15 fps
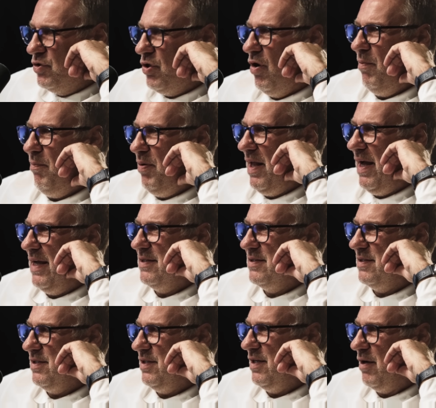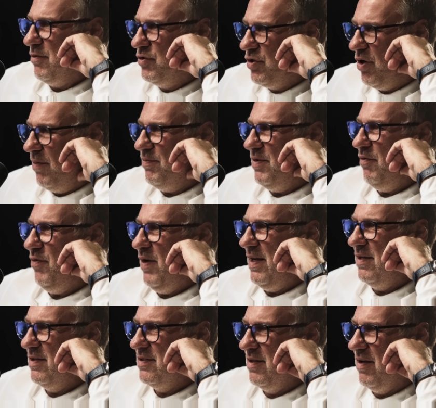top players, you know, top
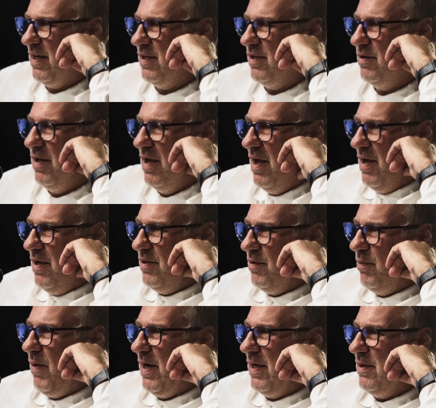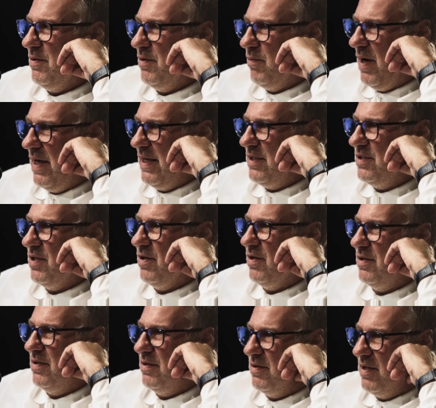defenders, like you, the way the way he
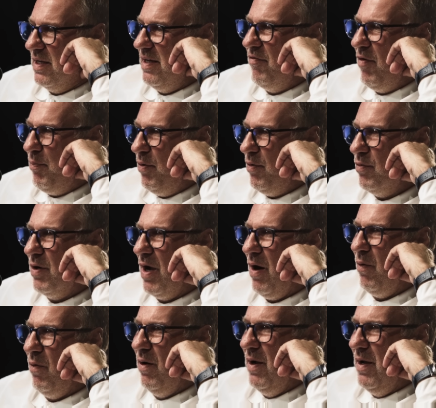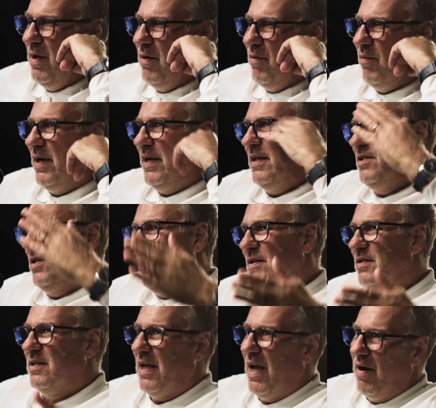turned the Liverpool goal when he
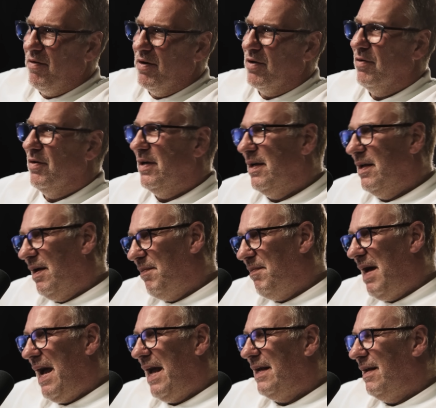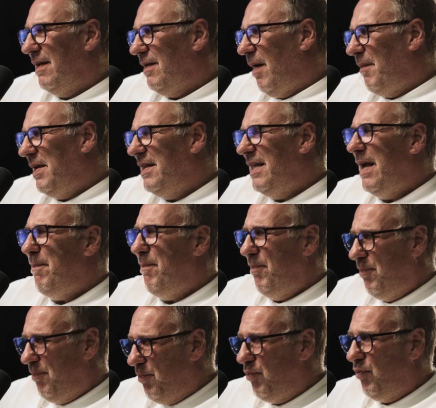turns Carragher and Hamann. I mean, they're
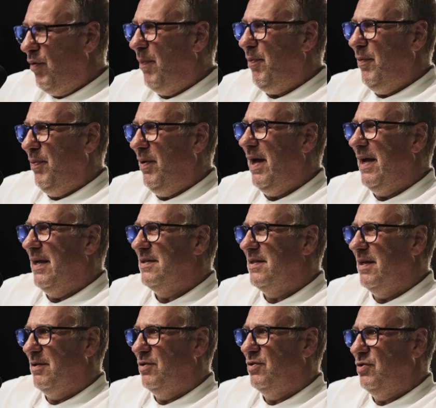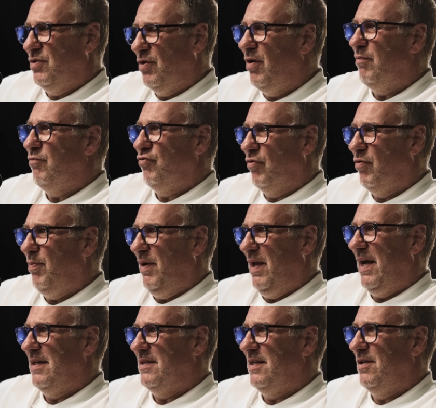proper players. They're top draw
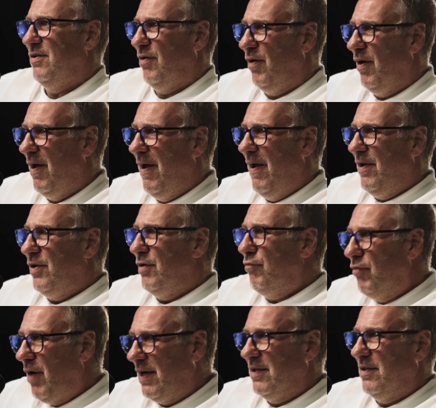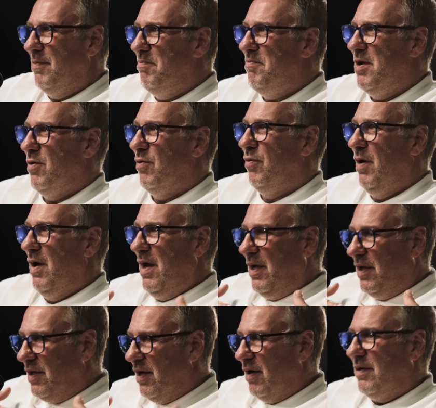players. They're not your run of the mill.
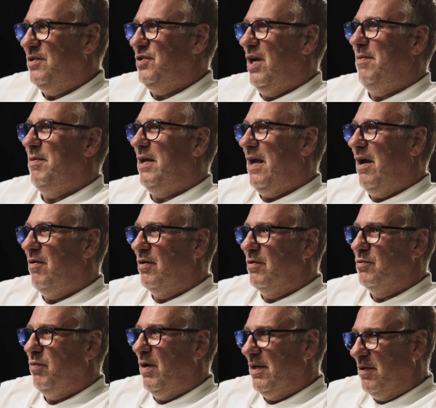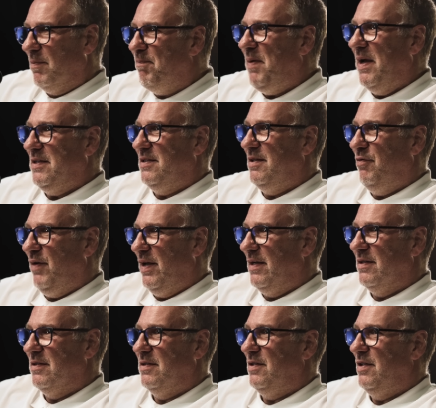You know, Jamie Carragher was one of the best
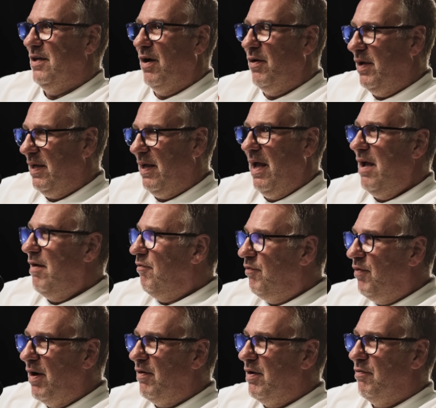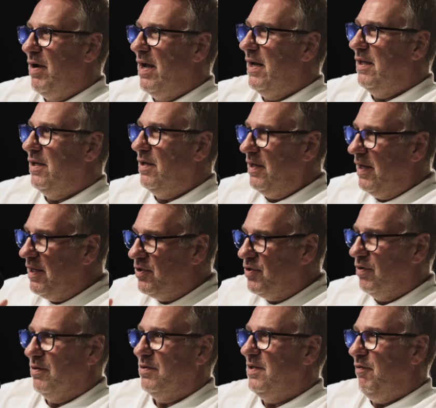defenders. You know, he, very rarely he
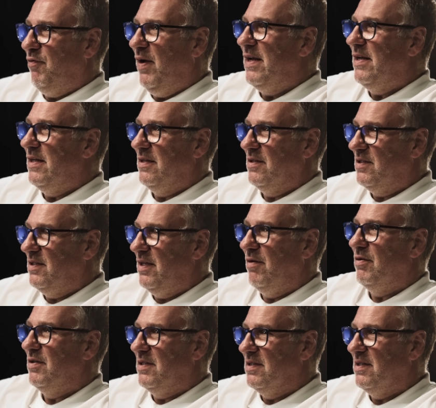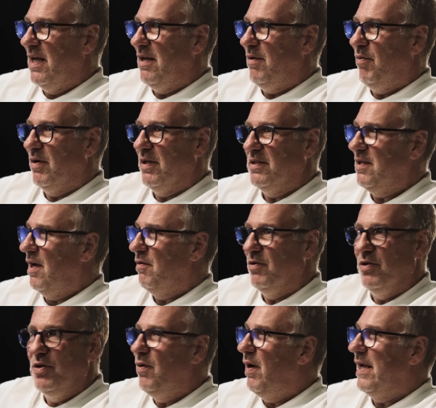took defending as serious as anybody. So
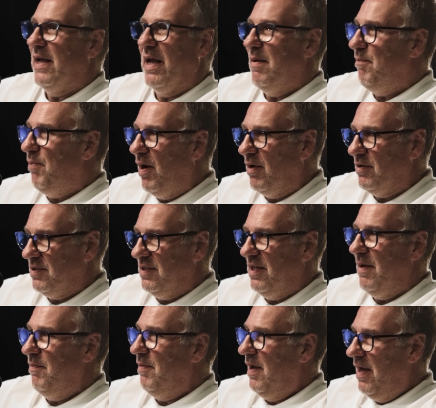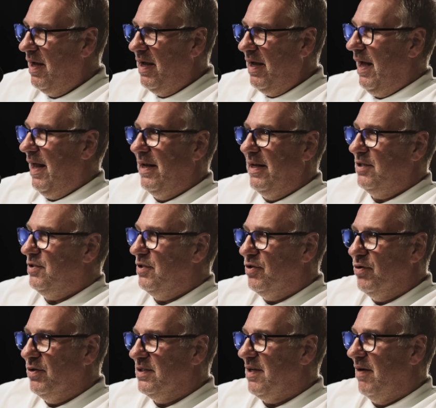you ain't getting past him unless you're
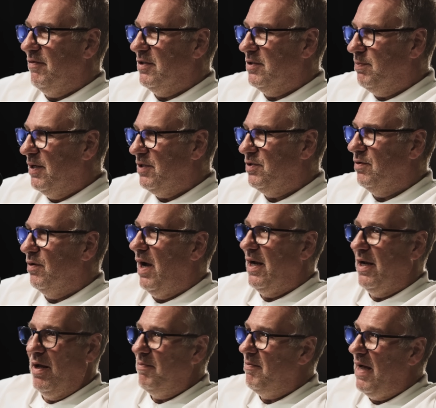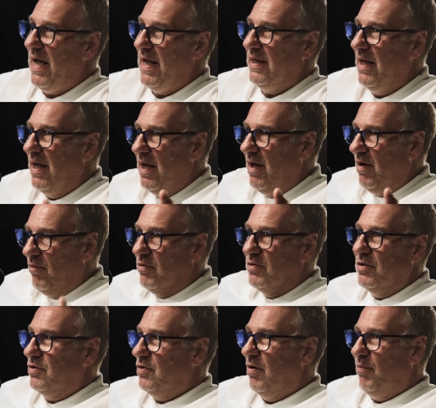doing something special. And Hamann
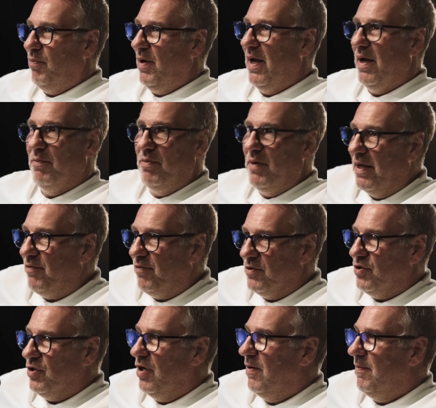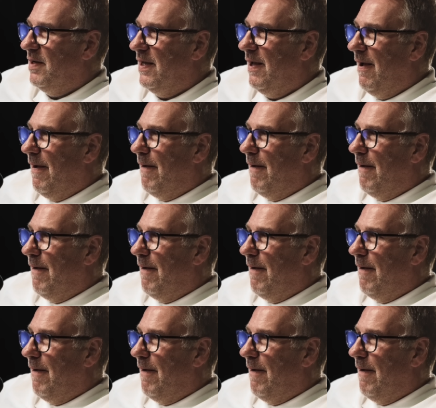was a top player, played for Germany.